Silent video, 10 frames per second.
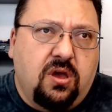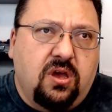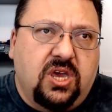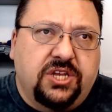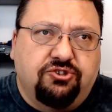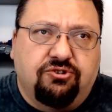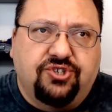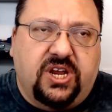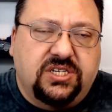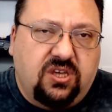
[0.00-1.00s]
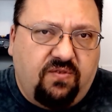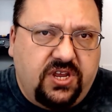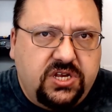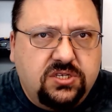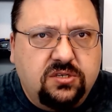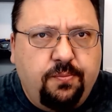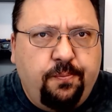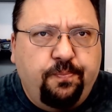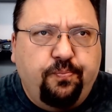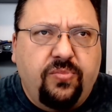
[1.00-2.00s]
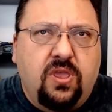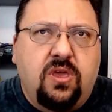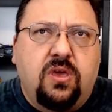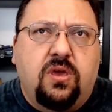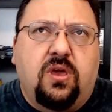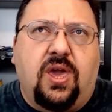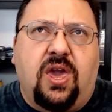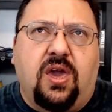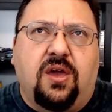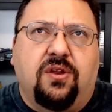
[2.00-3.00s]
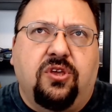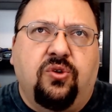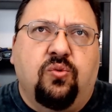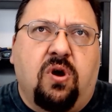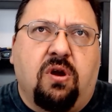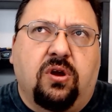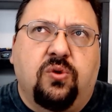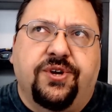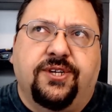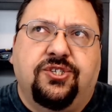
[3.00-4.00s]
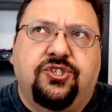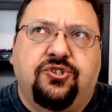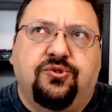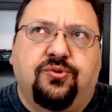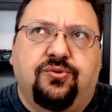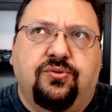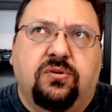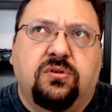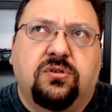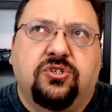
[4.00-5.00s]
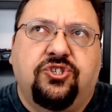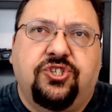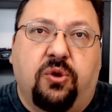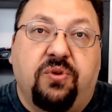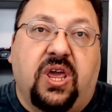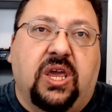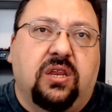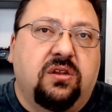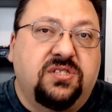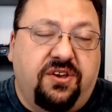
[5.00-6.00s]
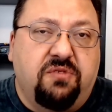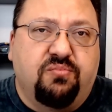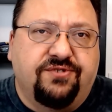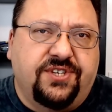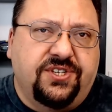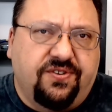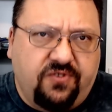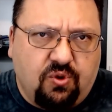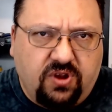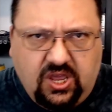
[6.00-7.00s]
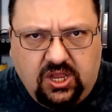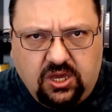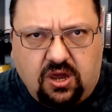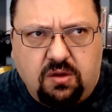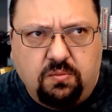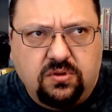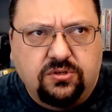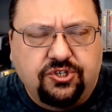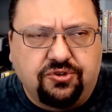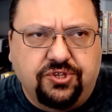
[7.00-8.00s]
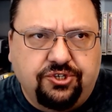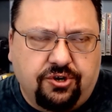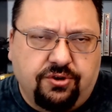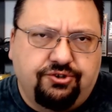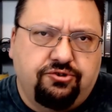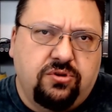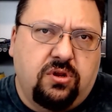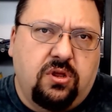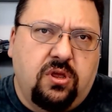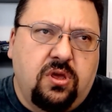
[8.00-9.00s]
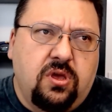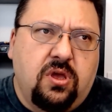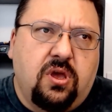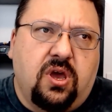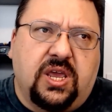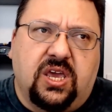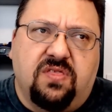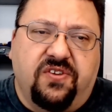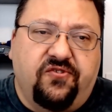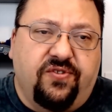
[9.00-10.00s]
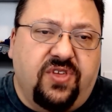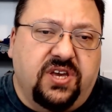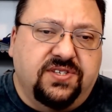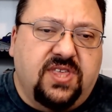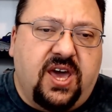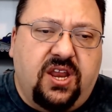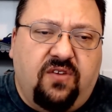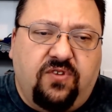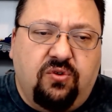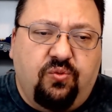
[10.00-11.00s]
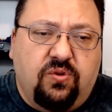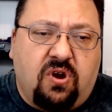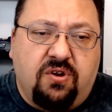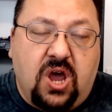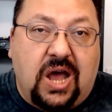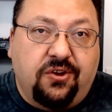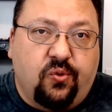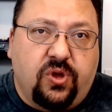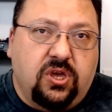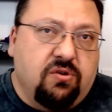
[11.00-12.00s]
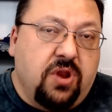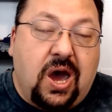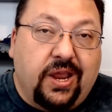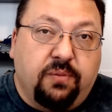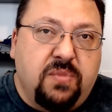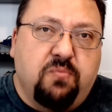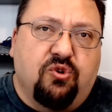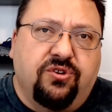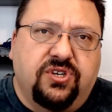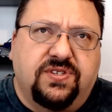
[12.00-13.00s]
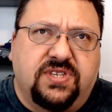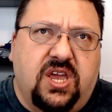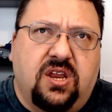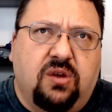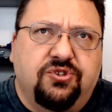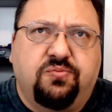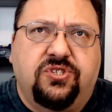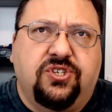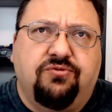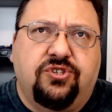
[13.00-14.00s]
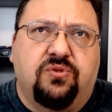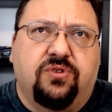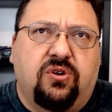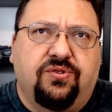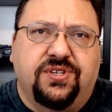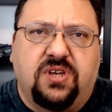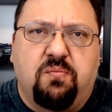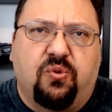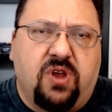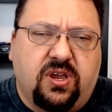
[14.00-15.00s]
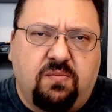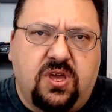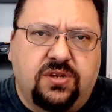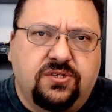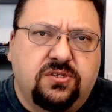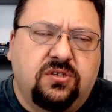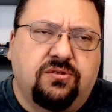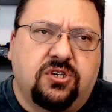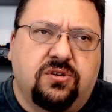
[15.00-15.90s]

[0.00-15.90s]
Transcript: in church activities, and you are going to donate 10% of your income to the church. Again, these are things that if you are not doing, you're not a member in good standing, which means you don't hold a temple recommend. You